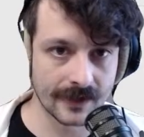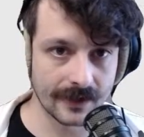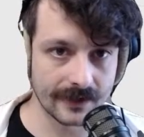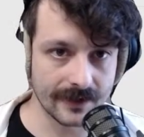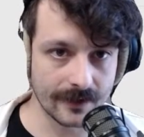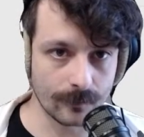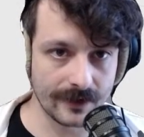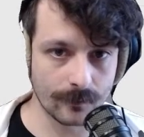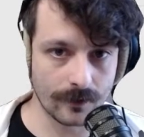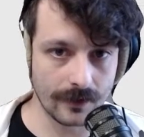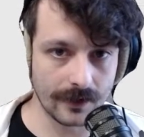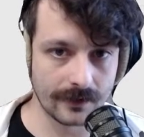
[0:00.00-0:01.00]
And then we
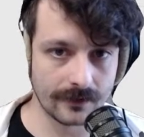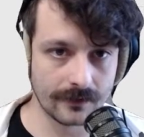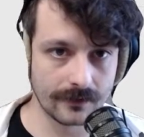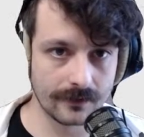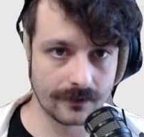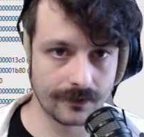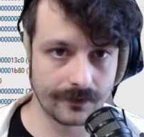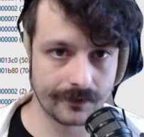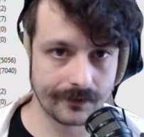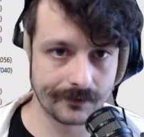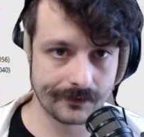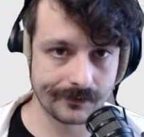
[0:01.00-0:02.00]
want
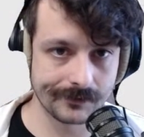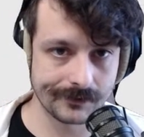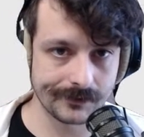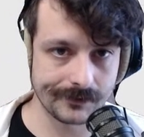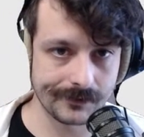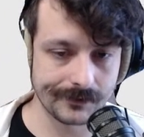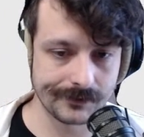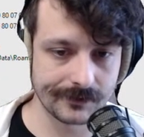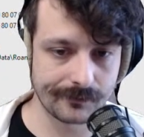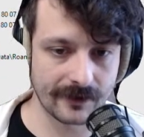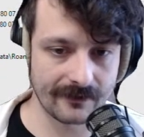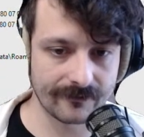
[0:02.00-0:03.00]

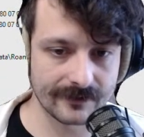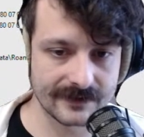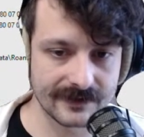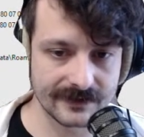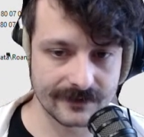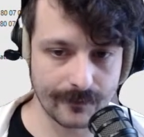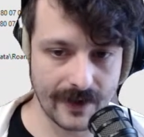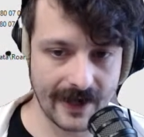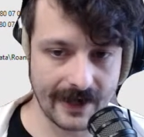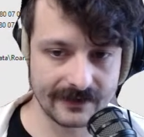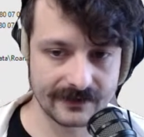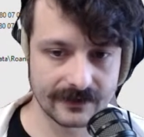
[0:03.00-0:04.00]
user preferences
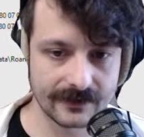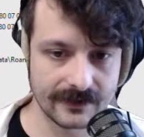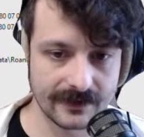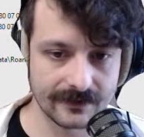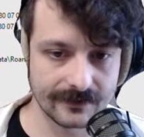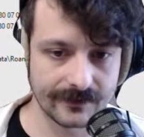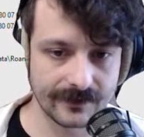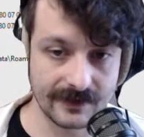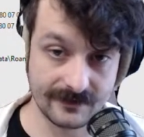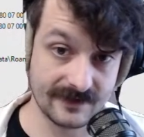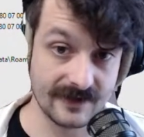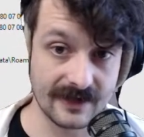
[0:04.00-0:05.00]
mask. Here's
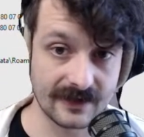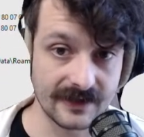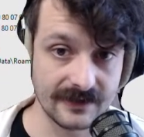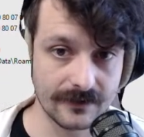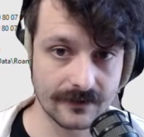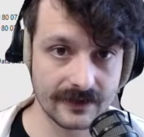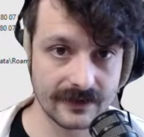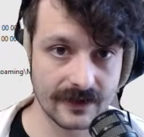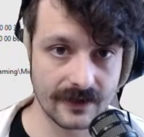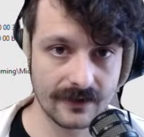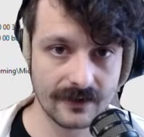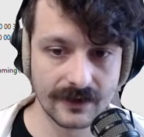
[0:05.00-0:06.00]
that key already
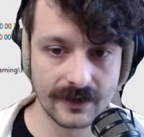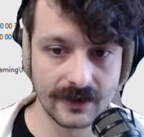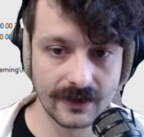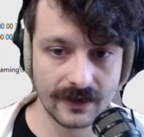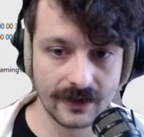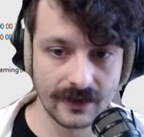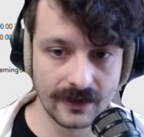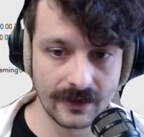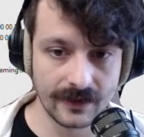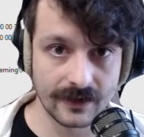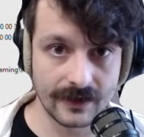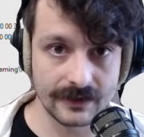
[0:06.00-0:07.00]
there.
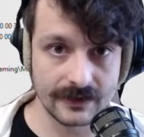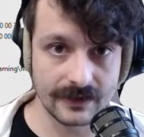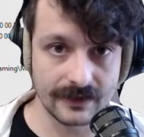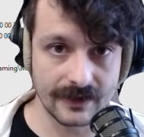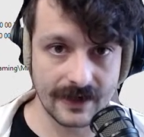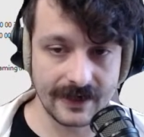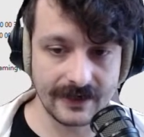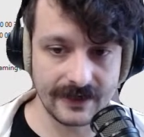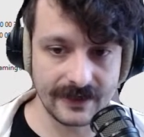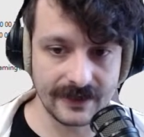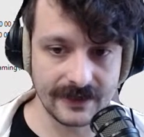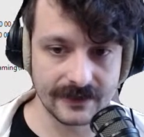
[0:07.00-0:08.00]
And then
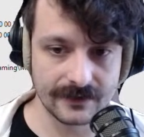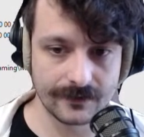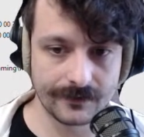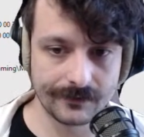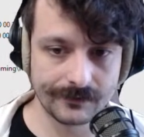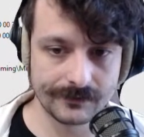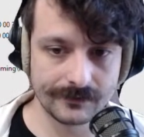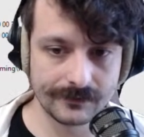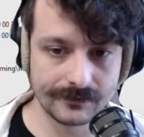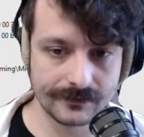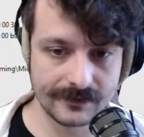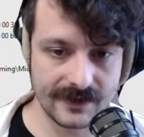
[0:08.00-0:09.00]
9E.
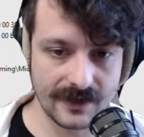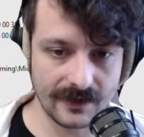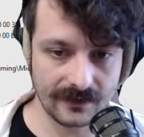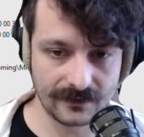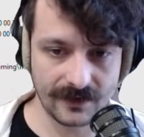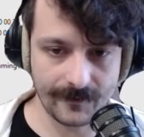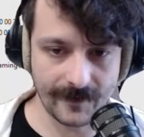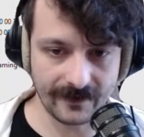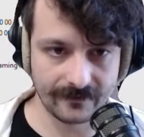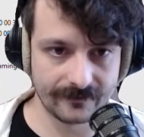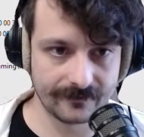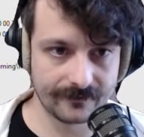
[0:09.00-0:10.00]
Yeah, come on.
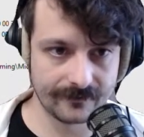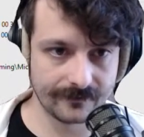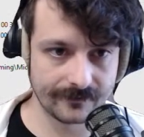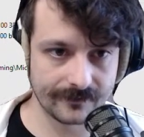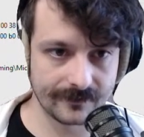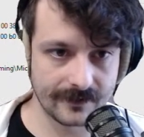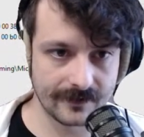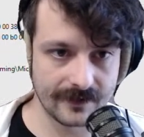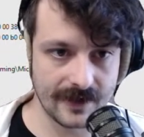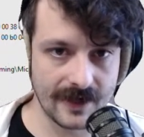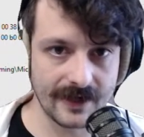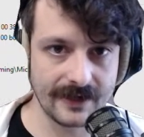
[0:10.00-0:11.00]

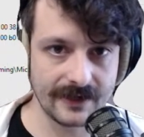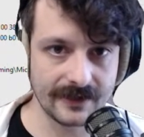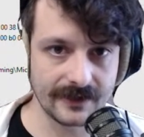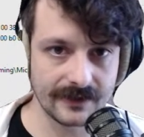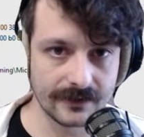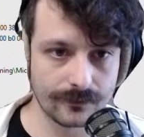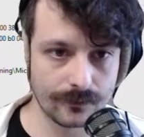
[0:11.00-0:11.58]
9E.